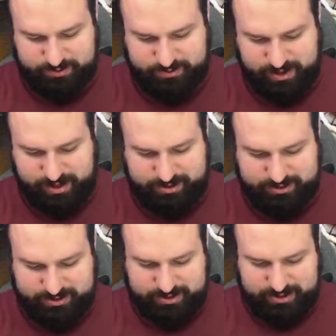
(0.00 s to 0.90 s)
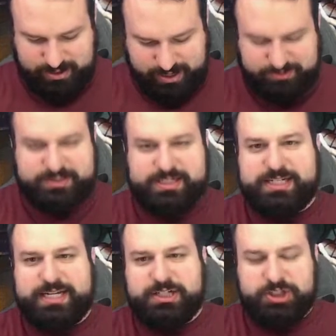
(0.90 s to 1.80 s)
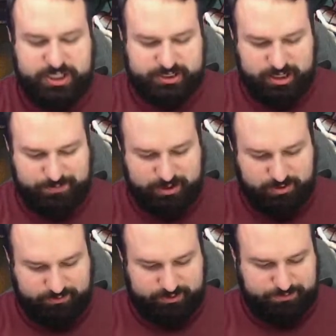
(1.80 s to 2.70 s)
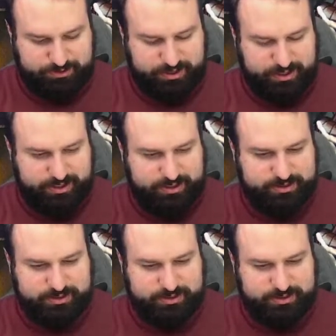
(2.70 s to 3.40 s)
I don't see Ninja coming over to play